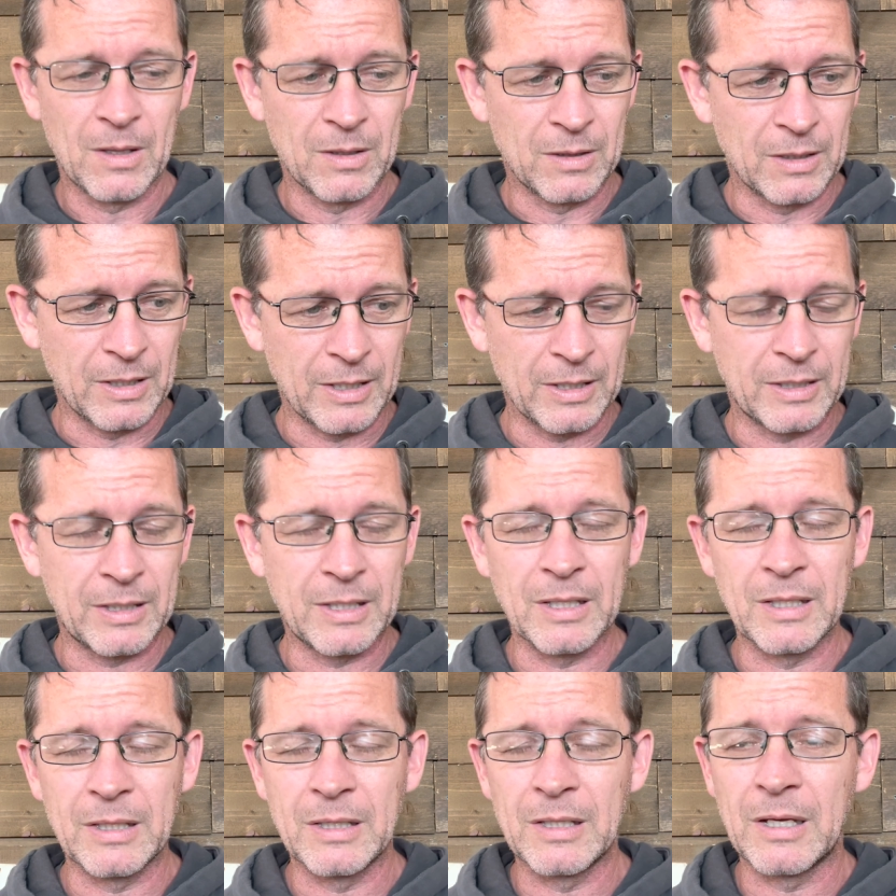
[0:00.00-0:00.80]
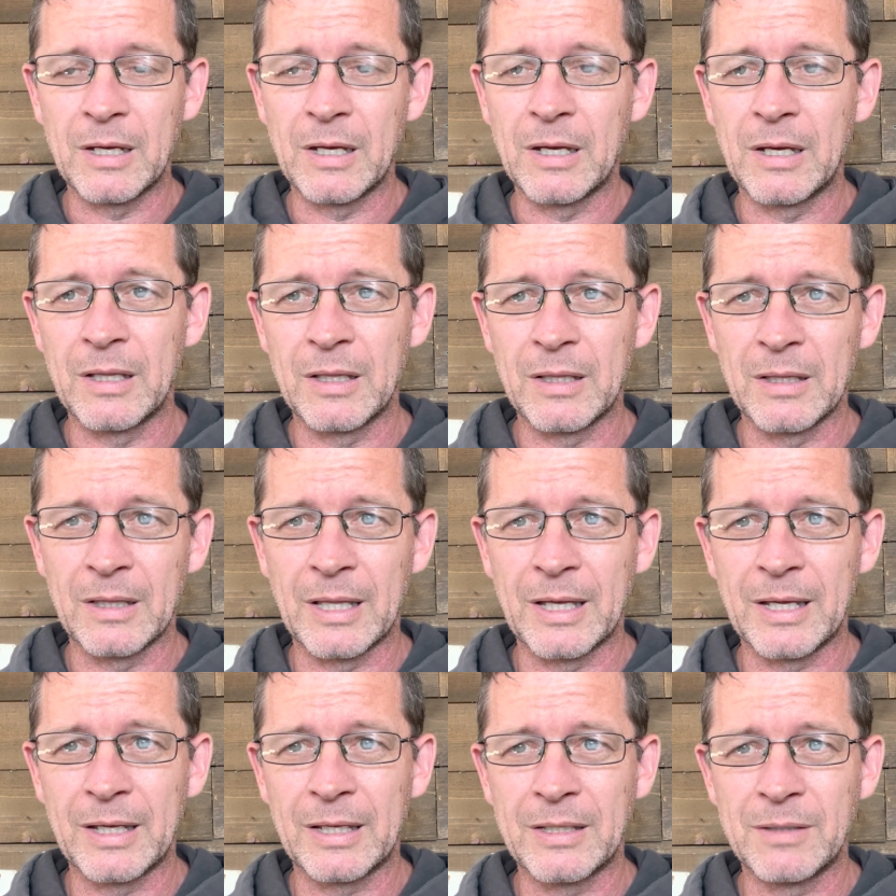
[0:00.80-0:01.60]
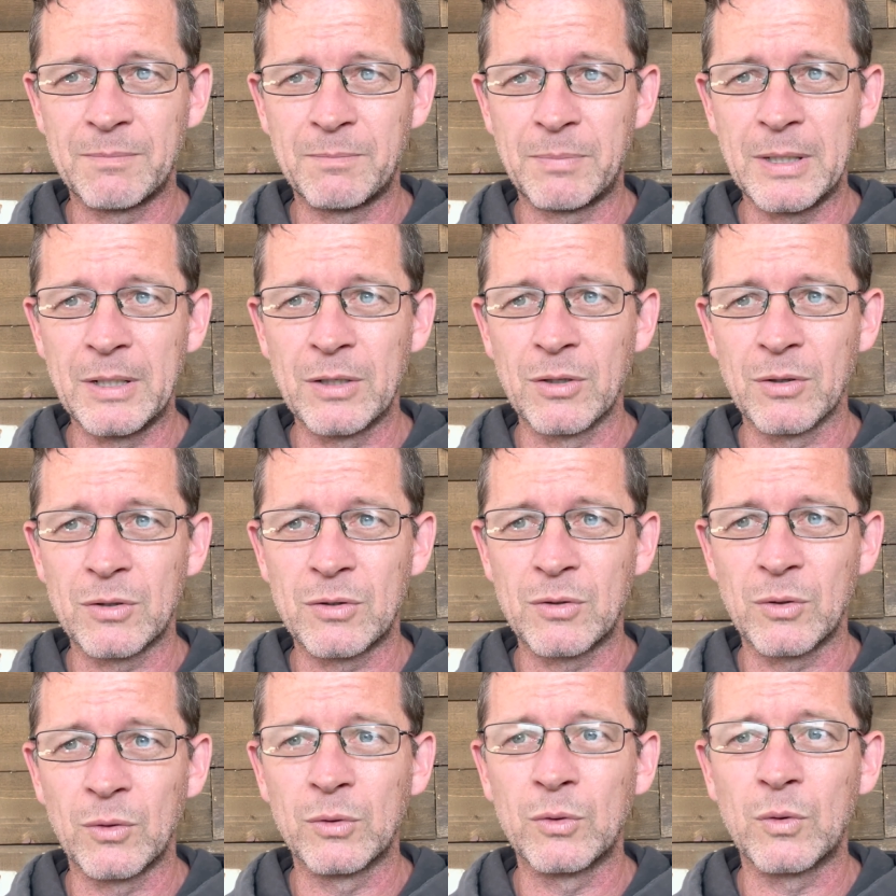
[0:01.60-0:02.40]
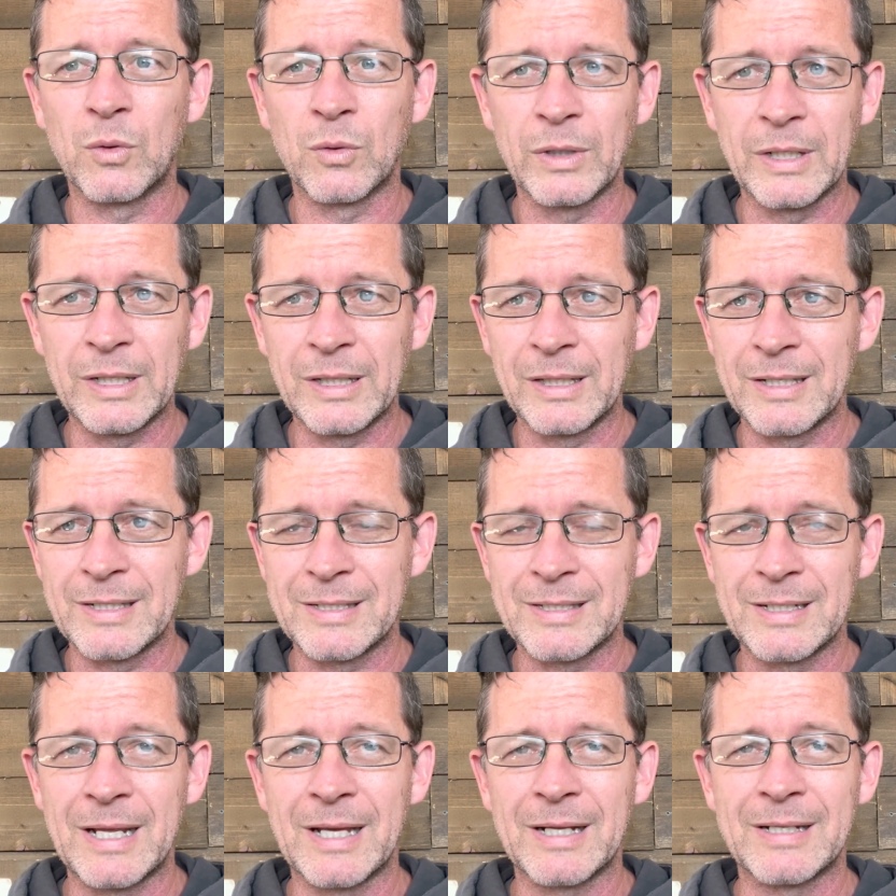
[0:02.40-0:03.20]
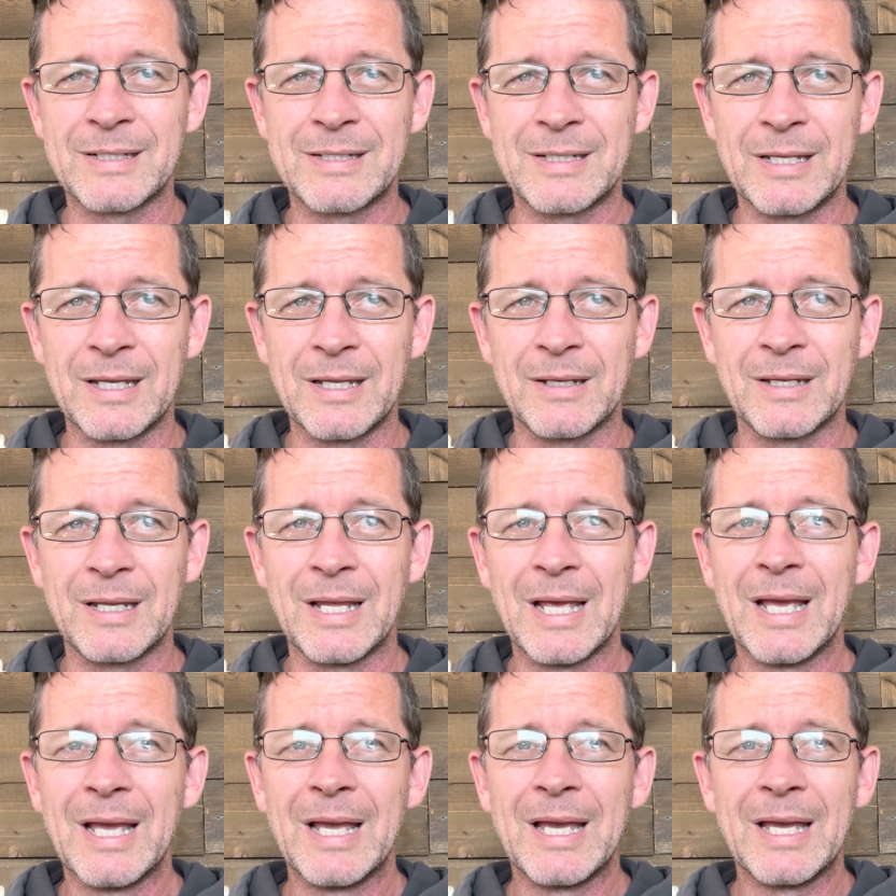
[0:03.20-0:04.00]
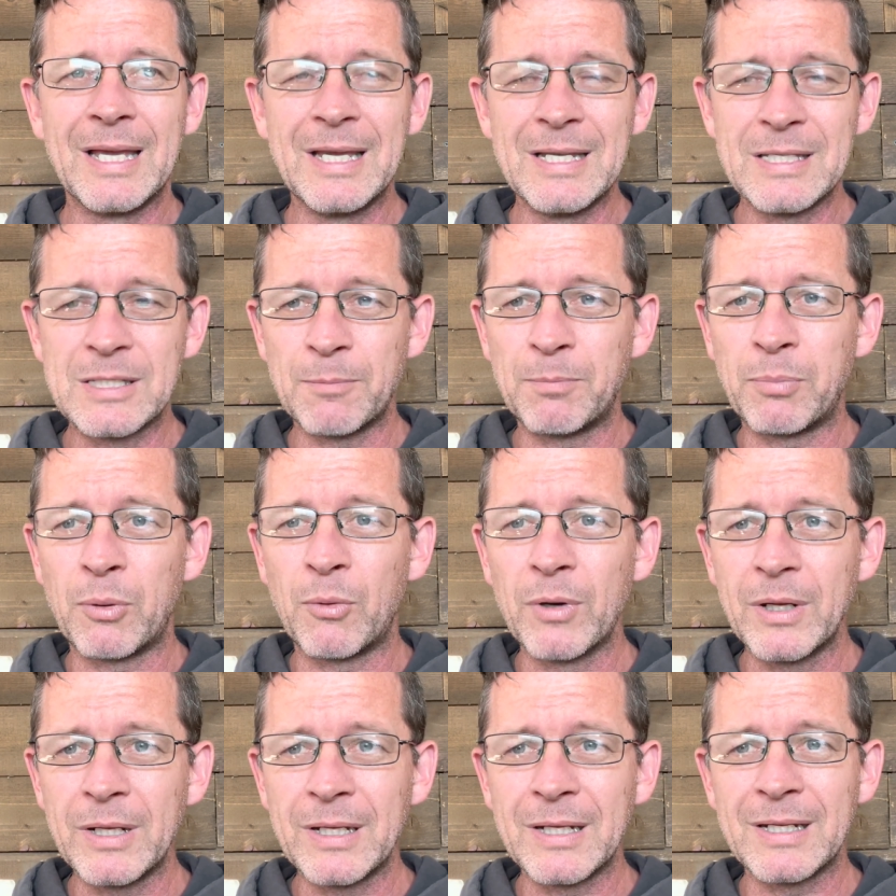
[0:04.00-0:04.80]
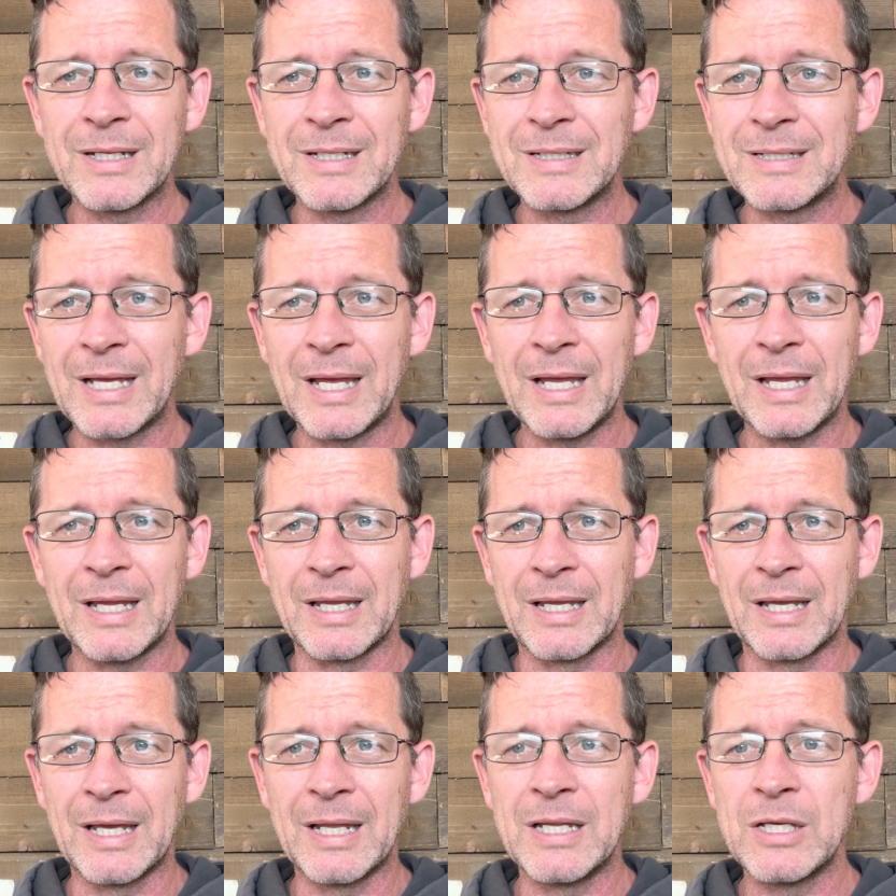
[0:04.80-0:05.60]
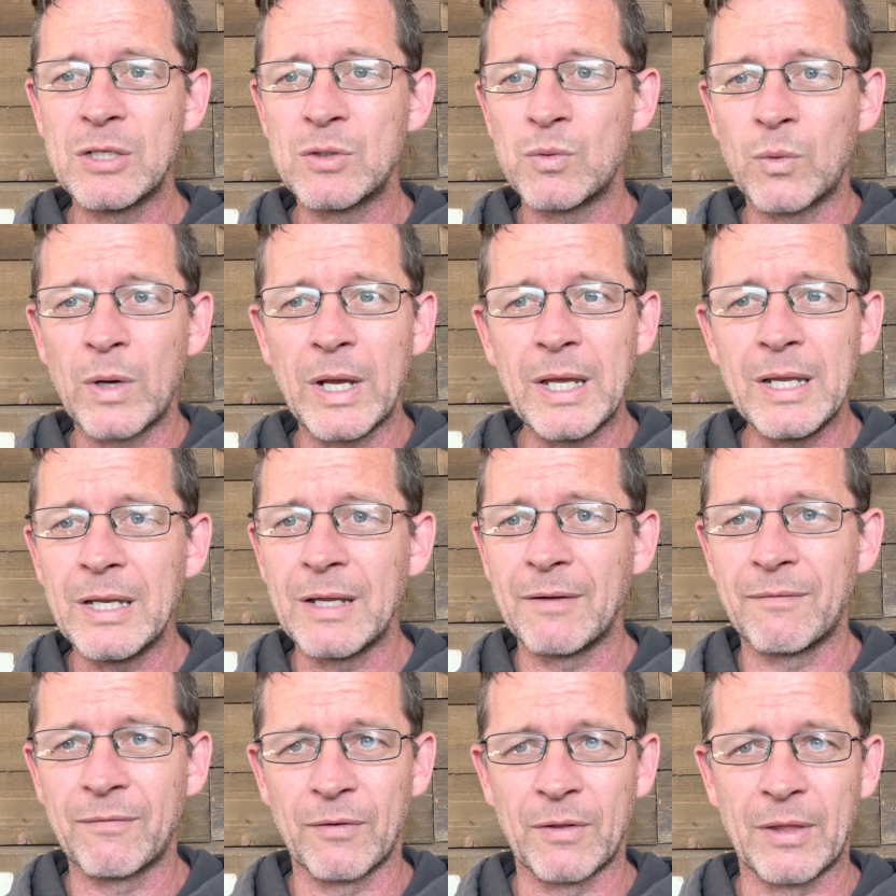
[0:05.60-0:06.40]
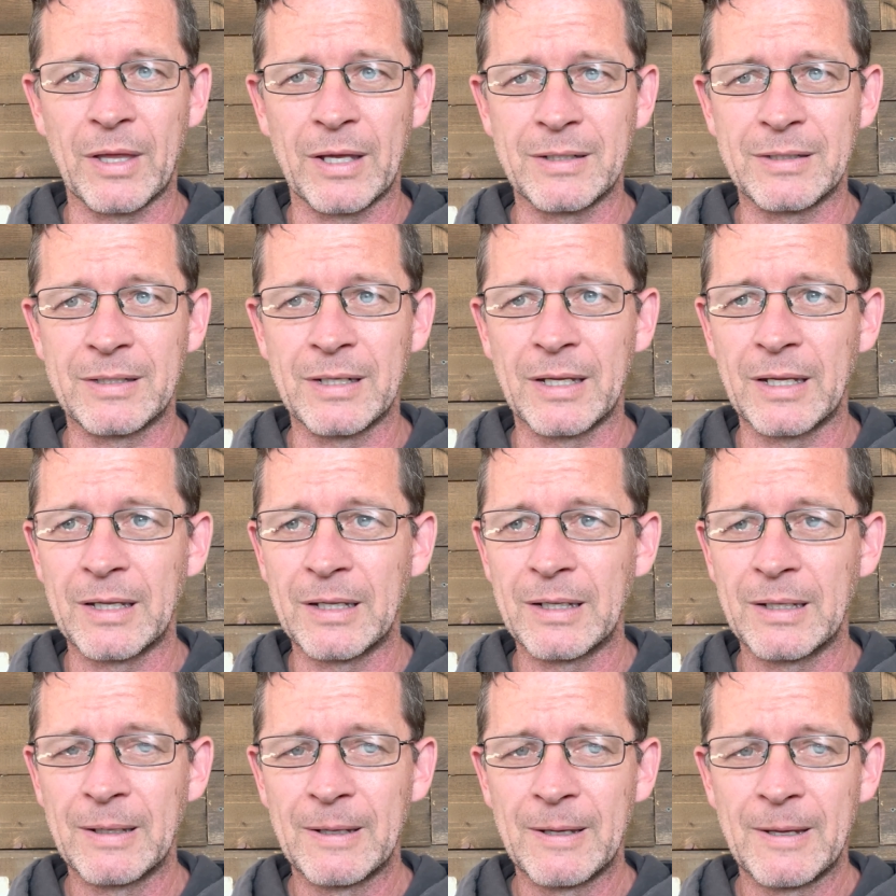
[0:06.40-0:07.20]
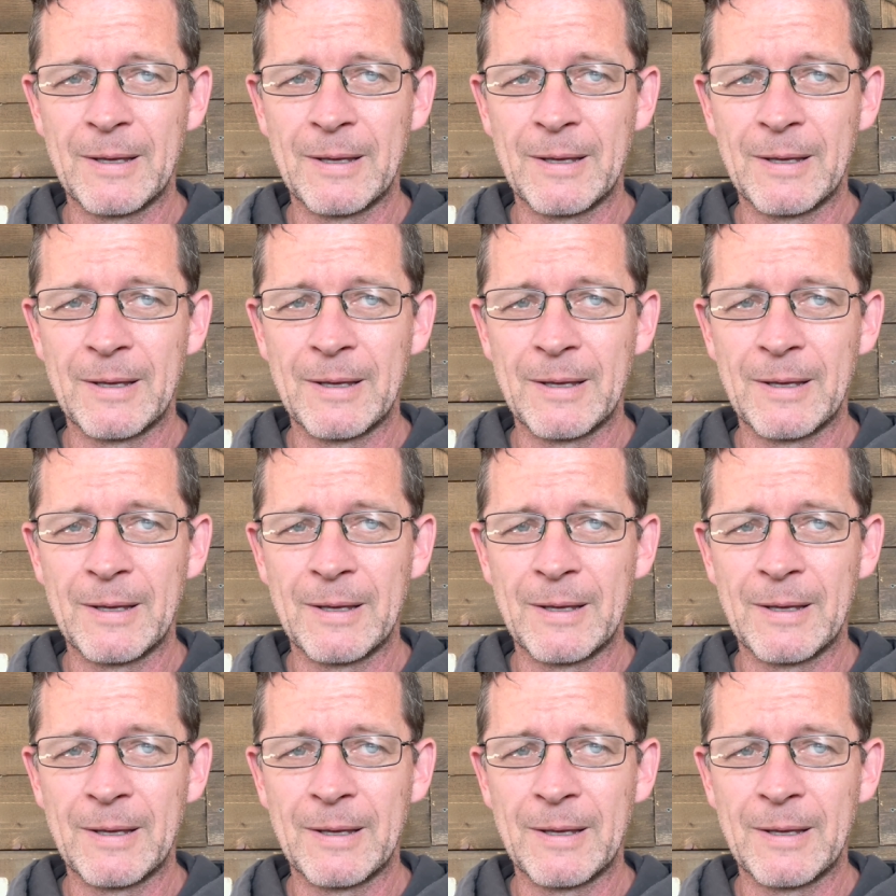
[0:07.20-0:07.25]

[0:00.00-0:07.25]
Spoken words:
Like Peter told Cornelius in Acts 10, he's appointed a day and he's waiting for that day.